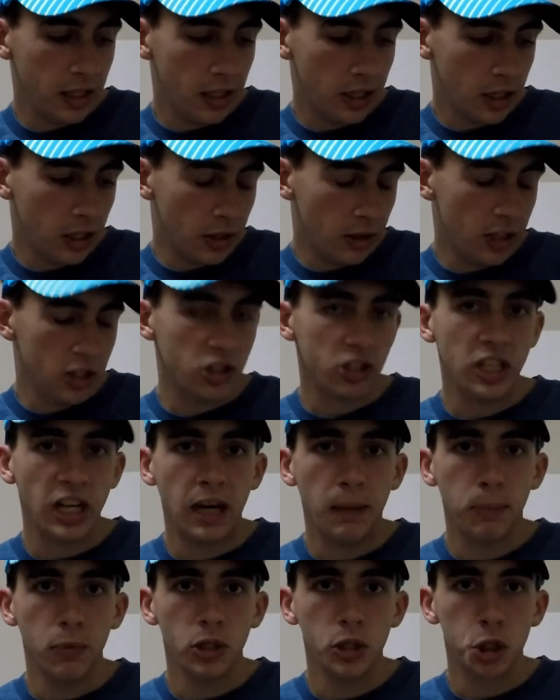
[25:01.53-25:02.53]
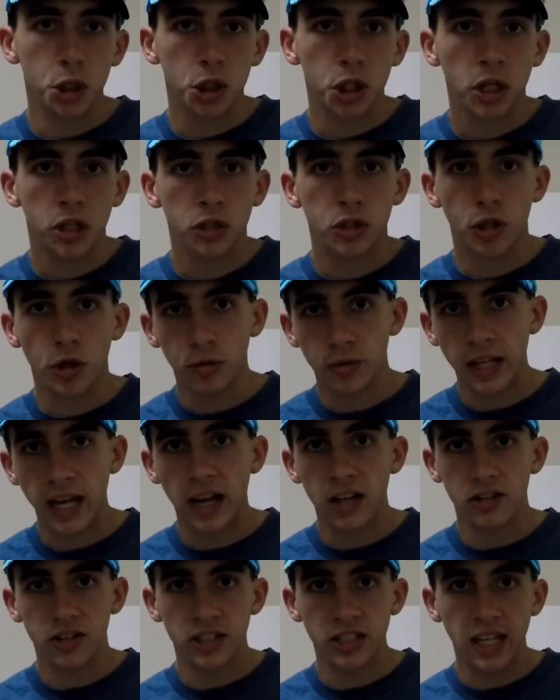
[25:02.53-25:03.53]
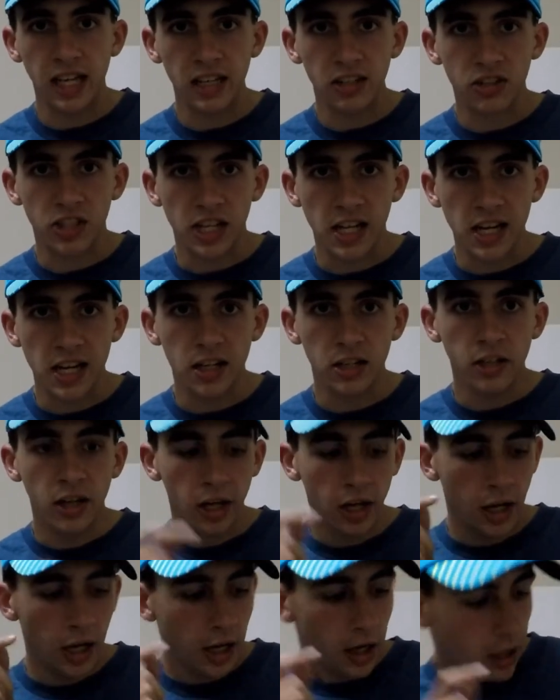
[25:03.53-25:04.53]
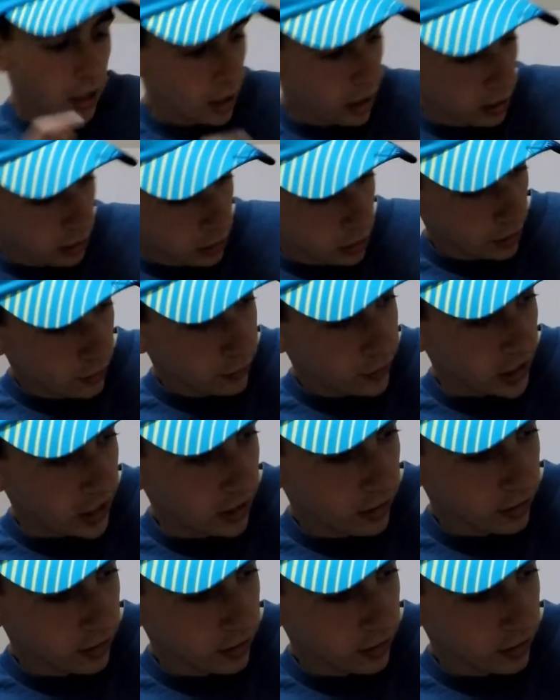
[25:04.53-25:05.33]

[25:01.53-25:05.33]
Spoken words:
established 2018. I loved how